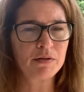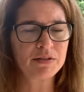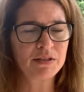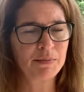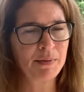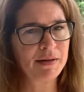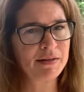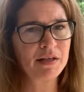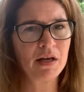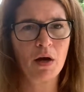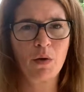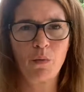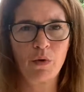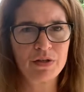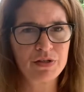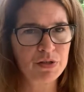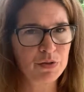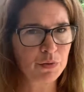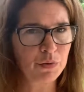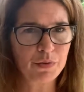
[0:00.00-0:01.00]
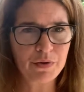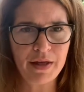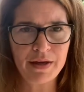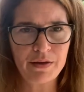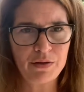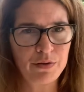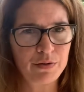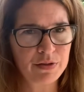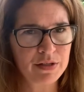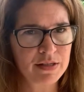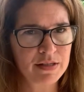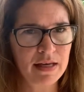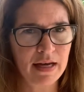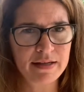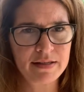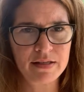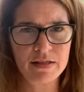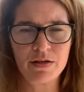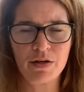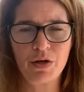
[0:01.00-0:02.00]
depending on what school that you
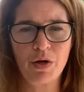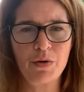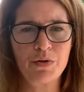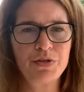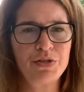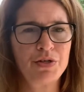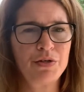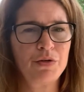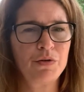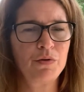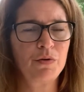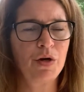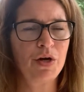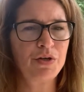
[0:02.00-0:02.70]
decide to go to.